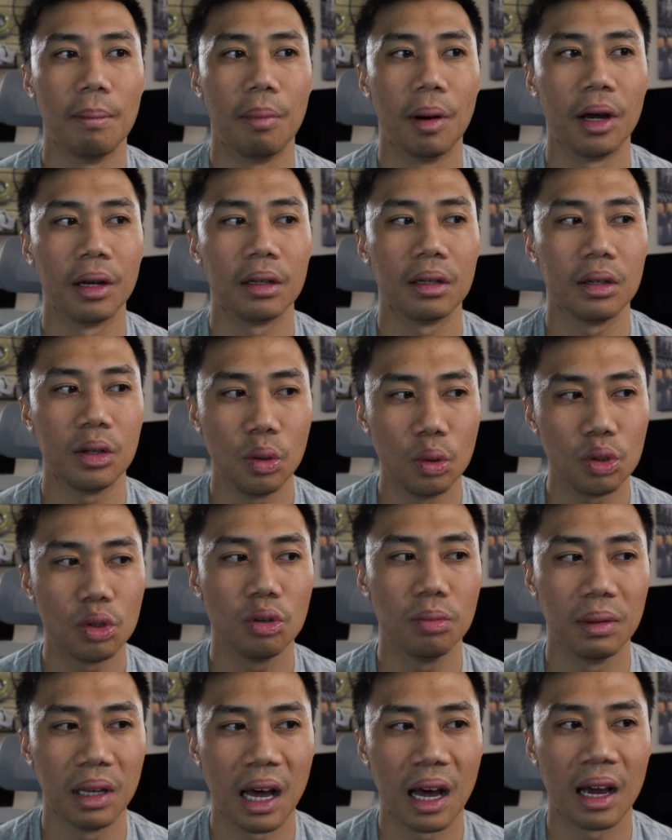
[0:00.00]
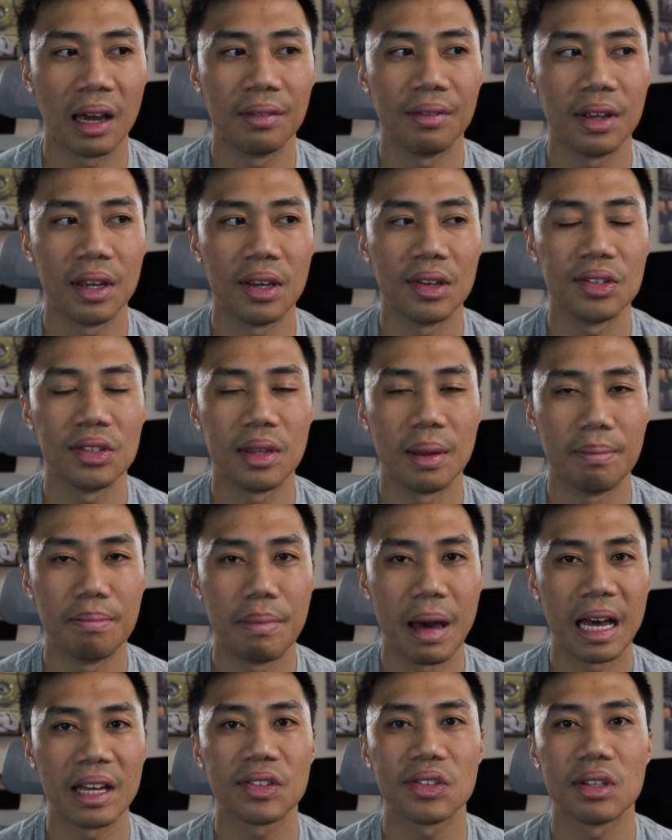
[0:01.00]
but YouTube Live is the
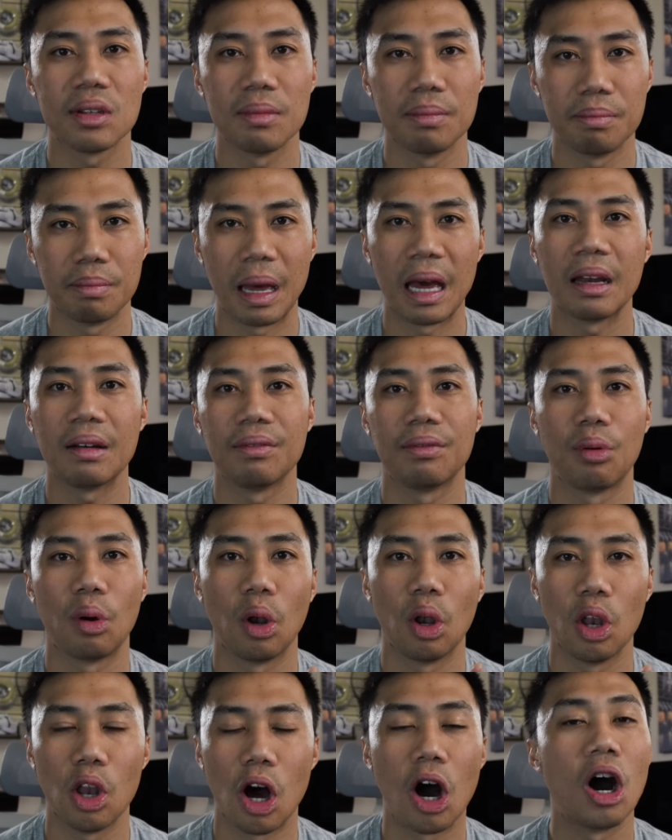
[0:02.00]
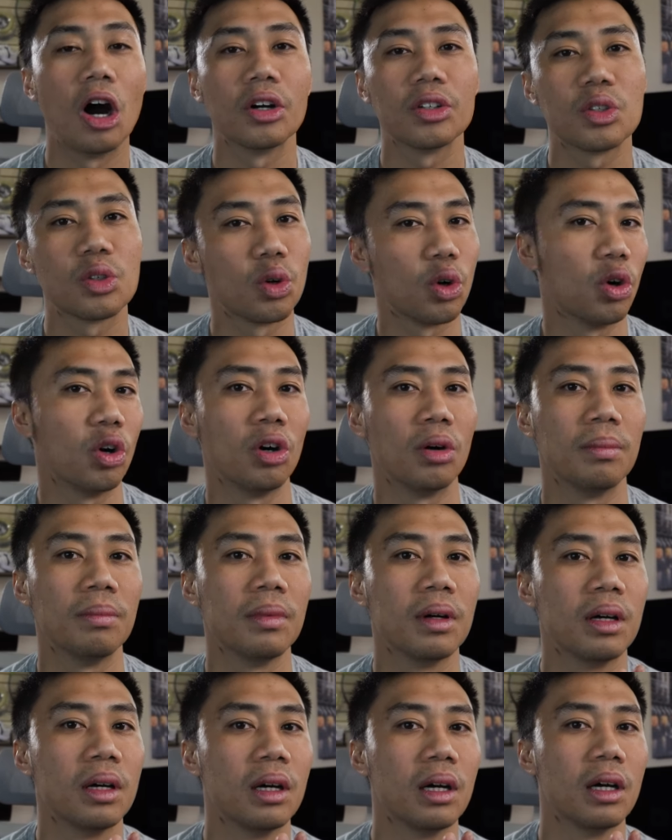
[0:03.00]
best bet for
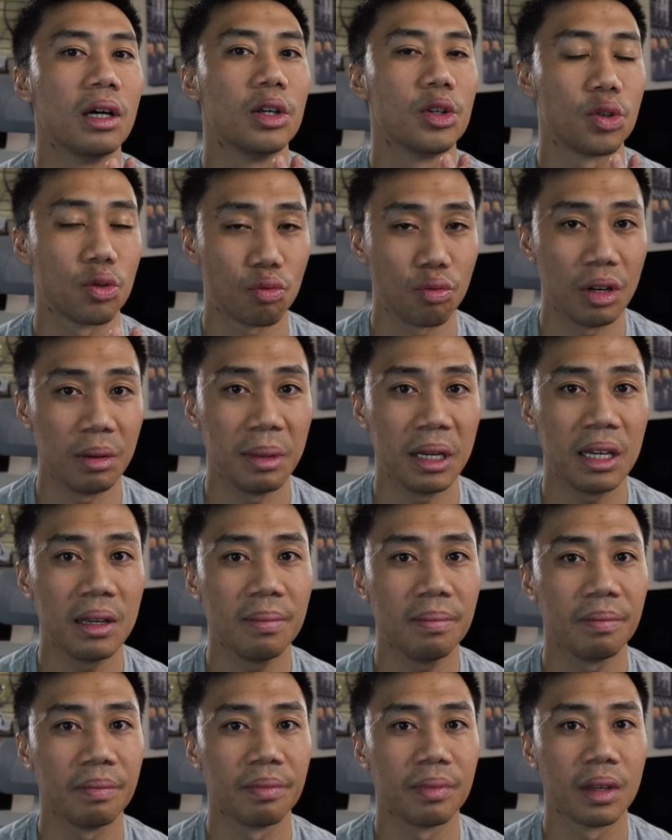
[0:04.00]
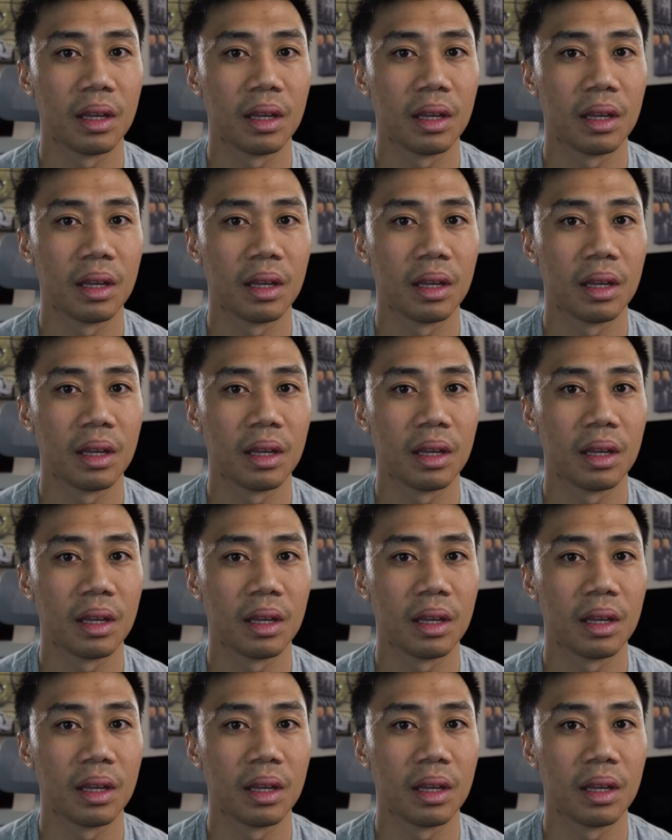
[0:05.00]
long-term streaming